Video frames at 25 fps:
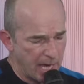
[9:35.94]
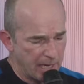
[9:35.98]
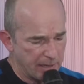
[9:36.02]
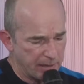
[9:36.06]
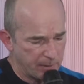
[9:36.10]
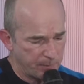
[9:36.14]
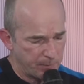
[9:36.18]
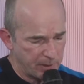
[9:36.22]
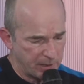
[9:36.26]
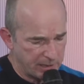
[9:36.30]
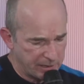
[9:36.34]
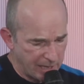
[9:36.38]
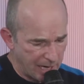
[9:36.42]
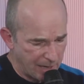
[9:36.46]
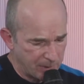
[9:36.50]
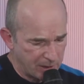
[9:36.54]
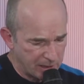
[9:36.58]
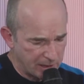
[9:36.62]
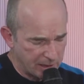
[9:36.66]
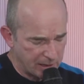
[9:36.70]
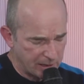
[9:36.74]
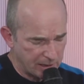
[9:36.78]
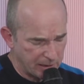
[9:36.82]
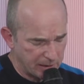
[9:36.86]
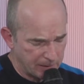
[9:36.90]
the
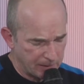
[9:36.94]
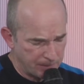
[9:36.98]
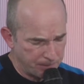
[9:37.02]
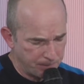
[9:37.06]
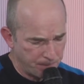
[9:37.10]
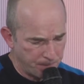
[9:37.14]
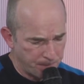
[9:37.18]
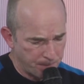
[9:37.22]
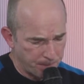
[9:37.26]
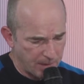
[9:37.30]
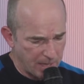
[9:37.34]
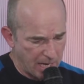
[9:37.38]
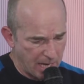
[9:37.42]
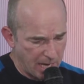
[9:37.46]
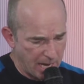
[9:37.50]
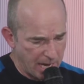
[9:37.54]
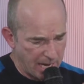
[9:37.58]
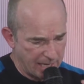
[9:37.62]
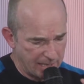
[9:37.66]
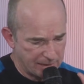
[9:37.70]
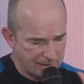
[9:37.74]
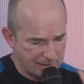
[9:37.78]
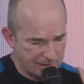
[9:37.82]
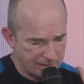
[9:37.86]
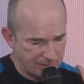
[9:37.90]
pandemic
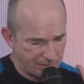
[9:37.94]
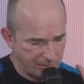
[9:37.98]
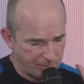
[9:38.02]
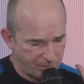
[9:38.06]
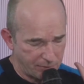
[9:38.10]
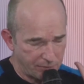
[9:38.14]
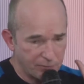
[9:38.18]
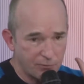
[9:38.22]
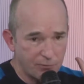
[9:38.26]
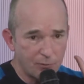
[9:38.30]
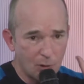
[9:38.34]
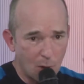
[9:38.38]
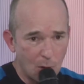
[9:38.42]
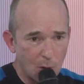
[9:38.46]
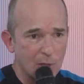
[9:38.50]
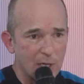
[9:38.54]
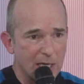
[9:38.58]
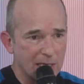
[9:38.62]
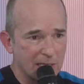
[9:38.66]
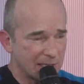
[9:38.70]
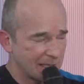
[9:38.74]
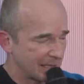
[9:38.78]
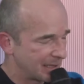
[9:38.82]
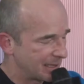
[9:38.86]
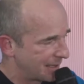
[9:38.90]
has thrown
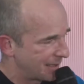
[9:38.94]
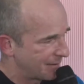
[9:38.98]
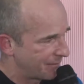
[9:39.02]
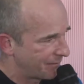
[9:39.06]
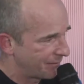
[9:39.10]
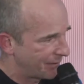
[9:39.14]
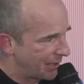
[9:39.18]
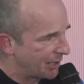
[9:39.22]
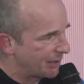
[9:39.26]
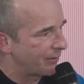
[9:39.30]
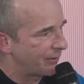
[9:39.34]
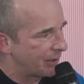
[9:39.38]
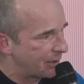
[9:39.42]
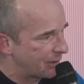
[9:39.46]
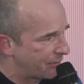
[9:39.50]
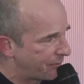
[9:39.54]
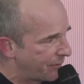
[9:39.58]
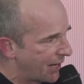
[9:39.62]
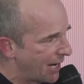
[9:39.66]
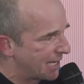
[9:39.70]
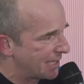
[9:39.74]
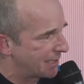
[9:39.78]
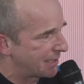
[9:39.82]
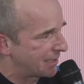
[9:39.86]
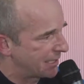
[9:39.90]
us very, very
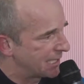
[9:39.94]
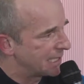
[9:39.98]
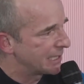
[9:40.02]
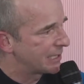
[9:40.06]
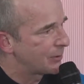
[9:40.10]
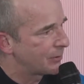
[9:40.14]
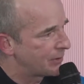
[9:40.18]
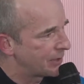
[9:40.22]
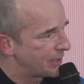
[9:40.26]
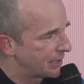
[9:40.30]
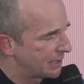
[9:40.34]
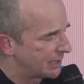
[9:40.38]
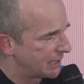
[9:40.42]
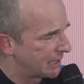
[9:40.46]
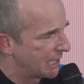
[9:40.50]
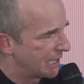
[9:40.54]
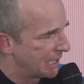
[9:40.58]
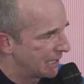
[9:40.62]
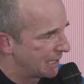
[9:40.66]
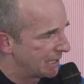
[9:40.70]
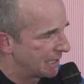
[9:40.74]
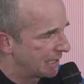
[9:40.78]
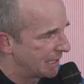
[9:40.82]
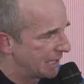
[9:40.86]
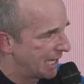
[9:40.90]
fast into this
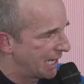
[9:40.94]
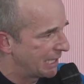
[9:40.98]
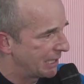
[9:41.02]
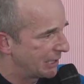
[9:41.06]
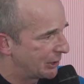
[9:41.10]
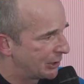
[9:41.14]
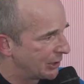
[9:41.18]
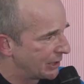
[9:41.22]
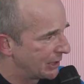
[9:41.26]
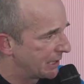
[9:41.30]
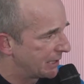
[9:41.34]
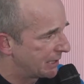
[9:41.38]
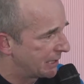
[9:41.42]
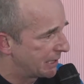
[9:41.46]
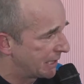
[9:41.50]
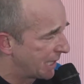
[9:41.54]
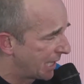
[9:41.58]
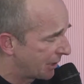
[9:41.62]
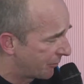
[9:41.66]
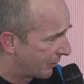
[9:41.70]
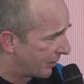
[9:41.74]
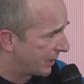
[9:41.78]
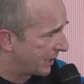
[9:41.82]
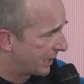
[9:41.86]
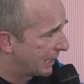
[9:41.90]
agility,
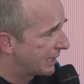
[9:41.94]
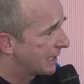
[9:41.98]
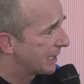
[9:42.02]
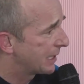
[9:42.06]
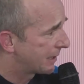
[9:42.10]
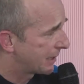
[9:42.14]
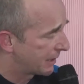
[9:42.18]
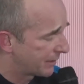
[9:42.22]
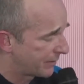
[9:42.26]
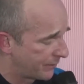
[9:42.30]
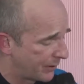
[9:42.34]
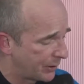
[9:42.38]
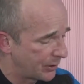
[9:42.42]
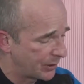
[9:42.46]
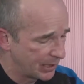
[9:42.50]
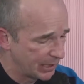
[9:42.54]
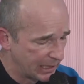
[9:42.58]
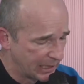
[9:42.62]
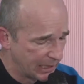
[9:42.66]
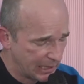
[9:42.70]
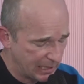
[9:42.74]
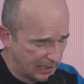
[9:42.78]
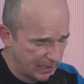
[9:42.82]
and resilience is a very